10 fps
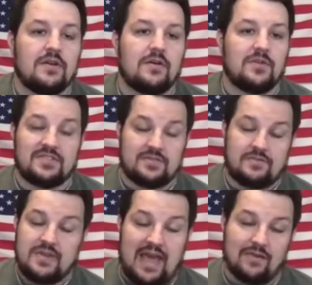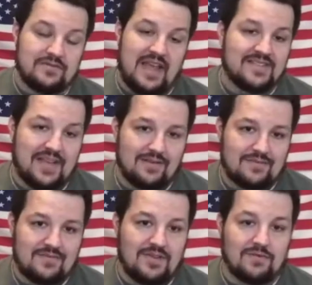which I
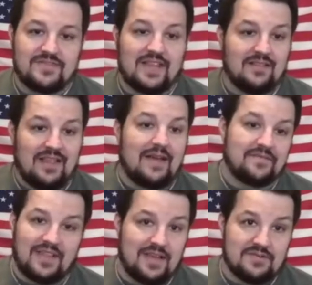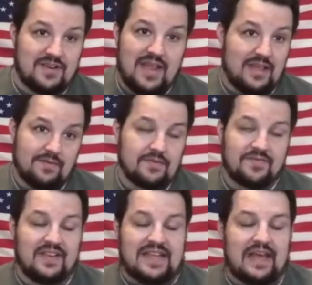don't say left like it was a negative. It
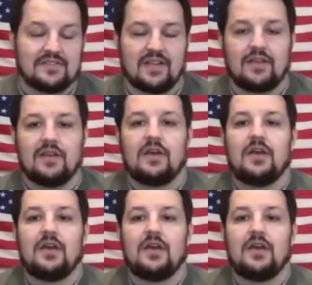was fantastic.